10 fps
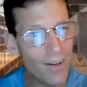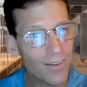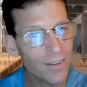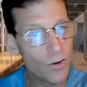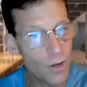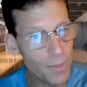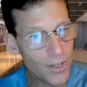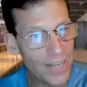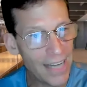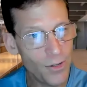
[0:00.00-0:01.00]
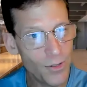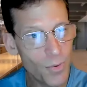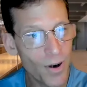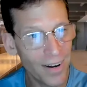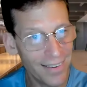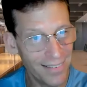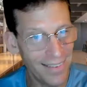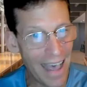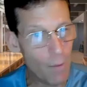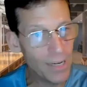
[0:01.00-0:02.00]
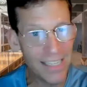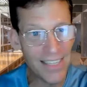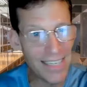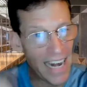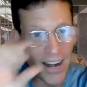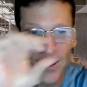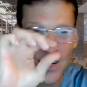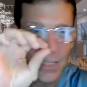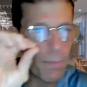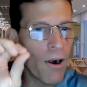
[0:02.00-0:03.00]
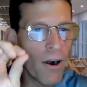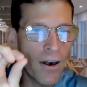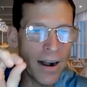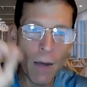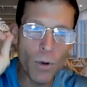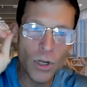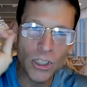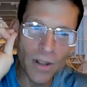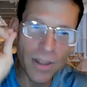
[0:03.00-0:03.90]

how criminal statutes work. I want to just tear this apart. I want